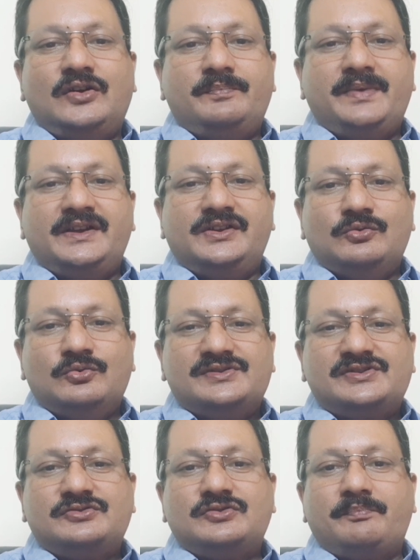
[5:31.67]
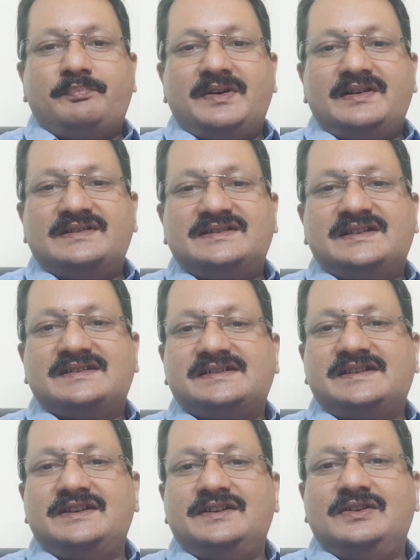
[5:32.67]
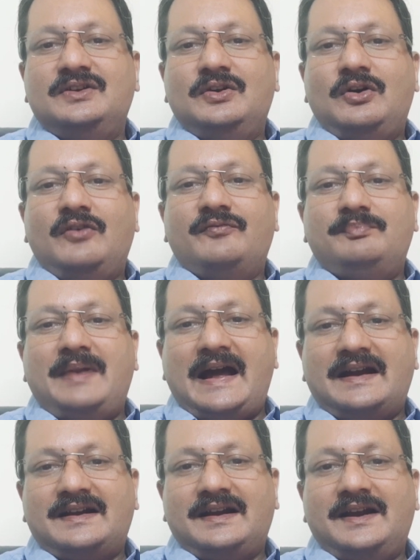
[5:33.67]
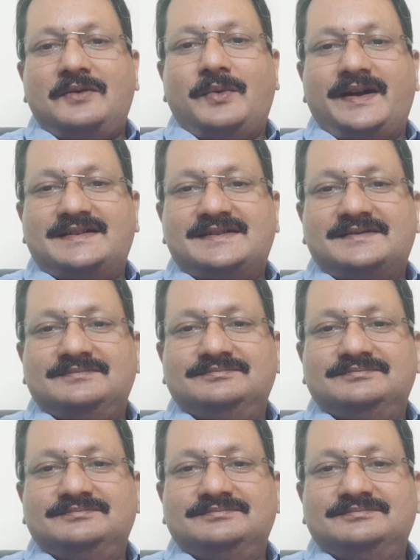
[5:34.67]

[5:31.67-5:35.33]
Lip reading: used to purge the sin of black and white.